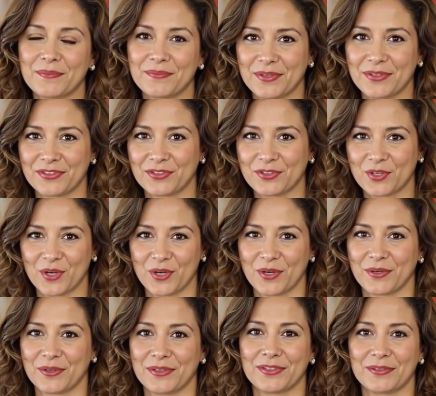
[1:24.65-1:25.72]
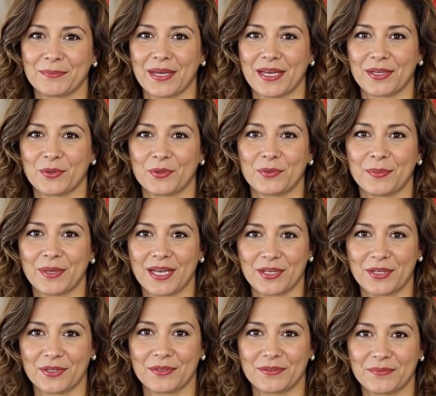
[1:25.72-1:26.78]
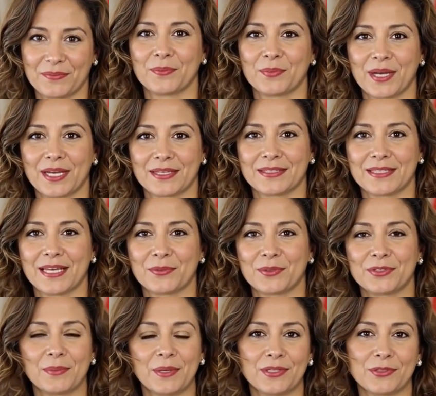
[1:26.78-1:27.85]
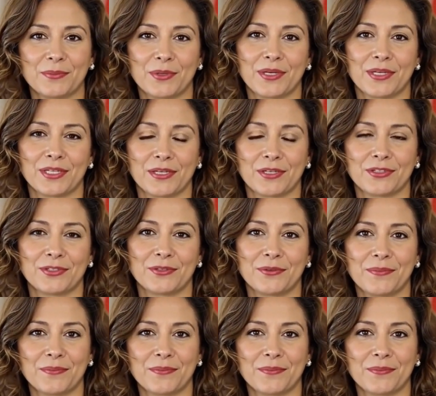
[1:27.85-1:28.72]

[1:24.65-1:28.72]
The Star-Spangled Banner. Rights and responsibilities.